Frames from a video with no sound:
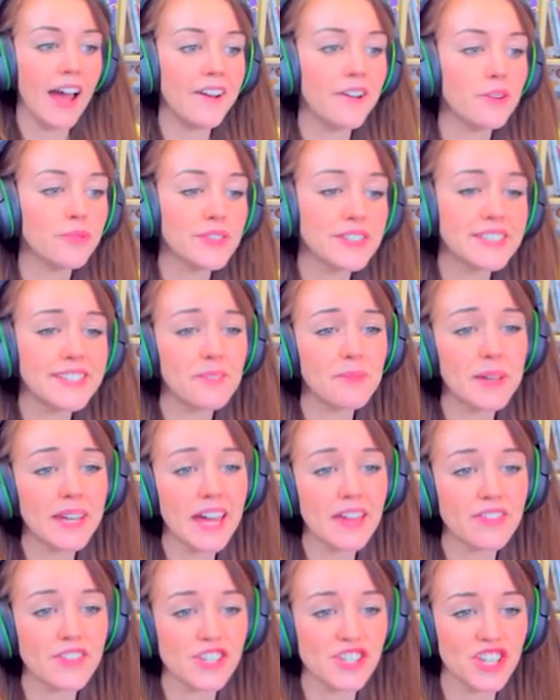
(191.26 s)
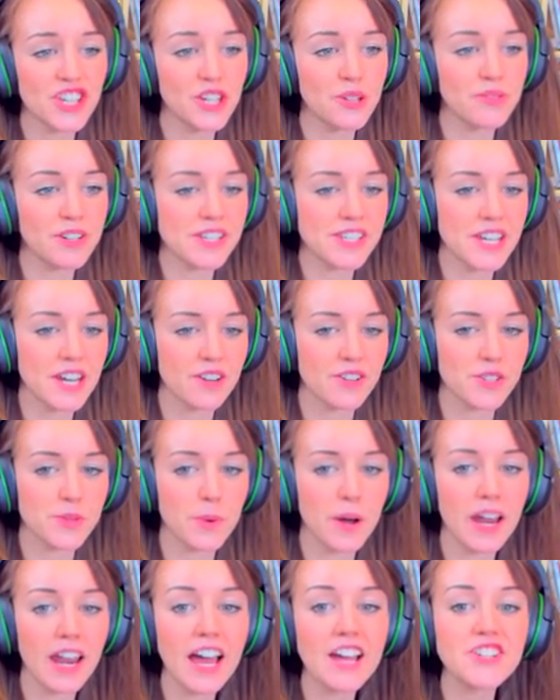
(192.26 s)
And obviously we get this cuteness here as
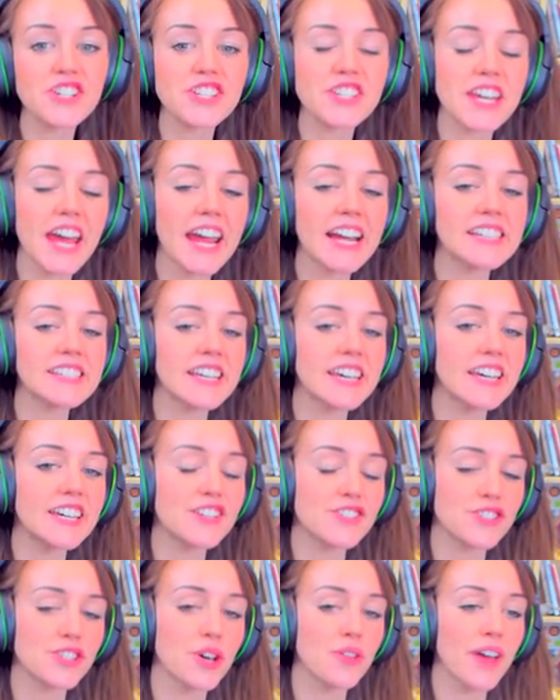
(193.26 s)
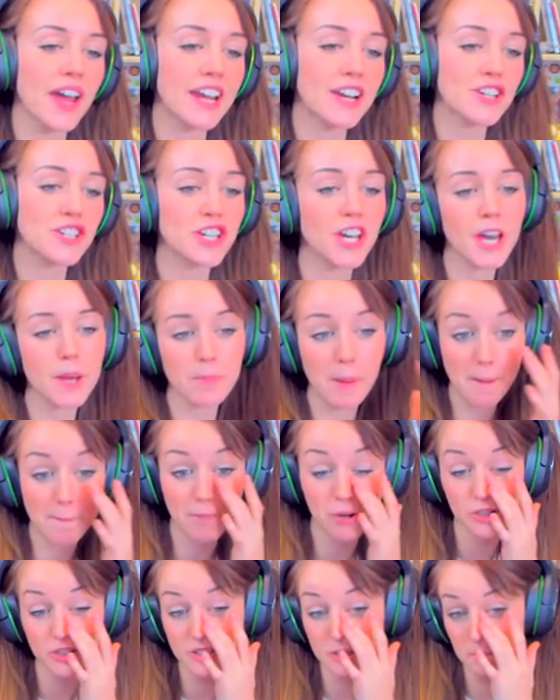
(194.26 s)
well. I just exited so that I could turn my
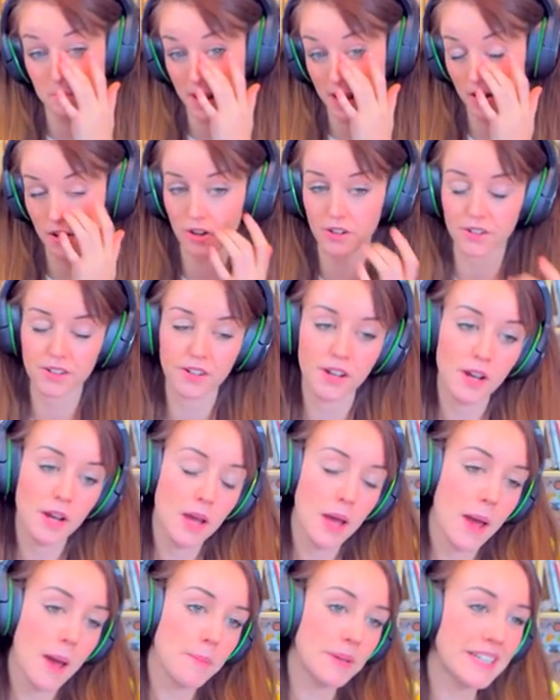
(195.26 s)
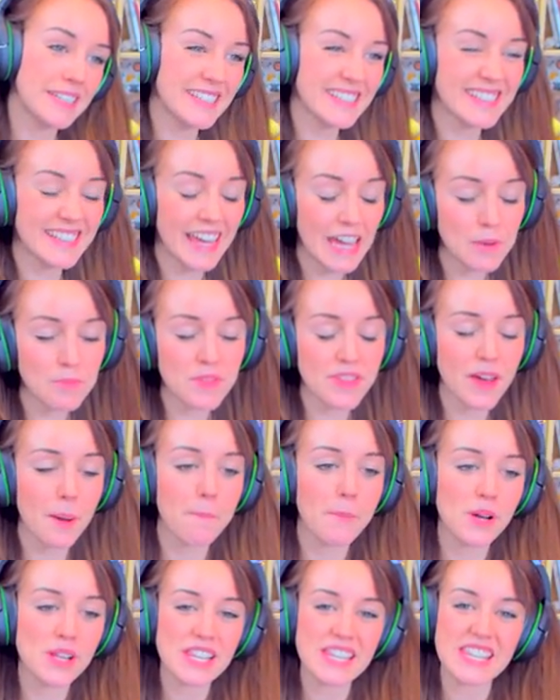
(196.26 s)
mods back on, because this game
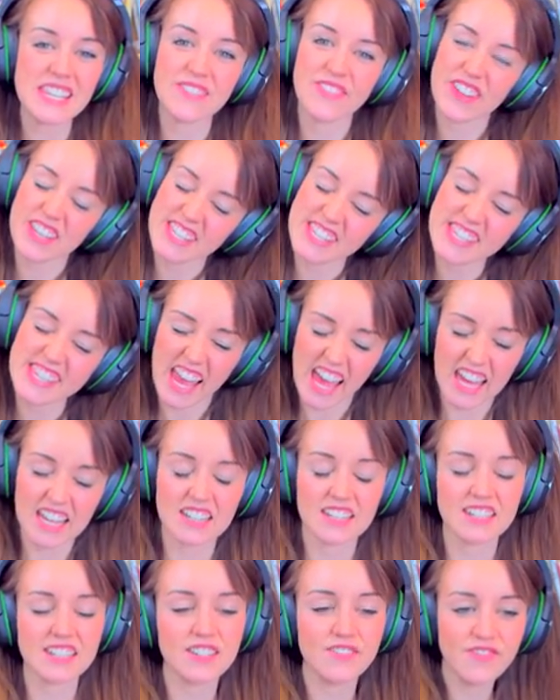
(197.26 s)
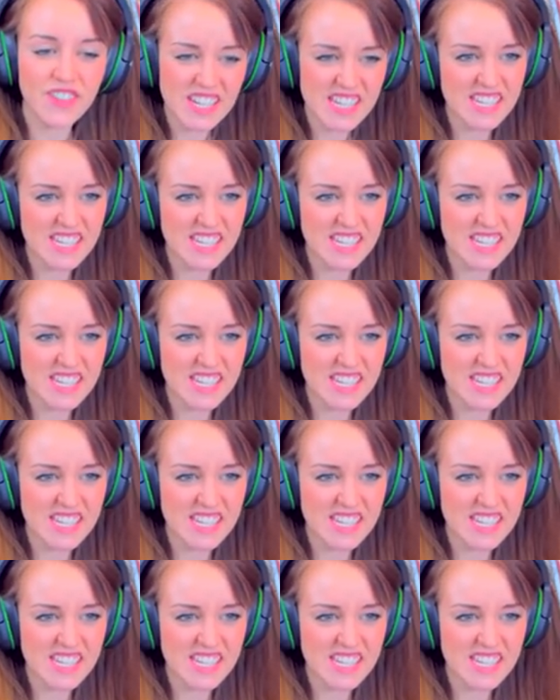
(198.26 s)
without mods is very sad, very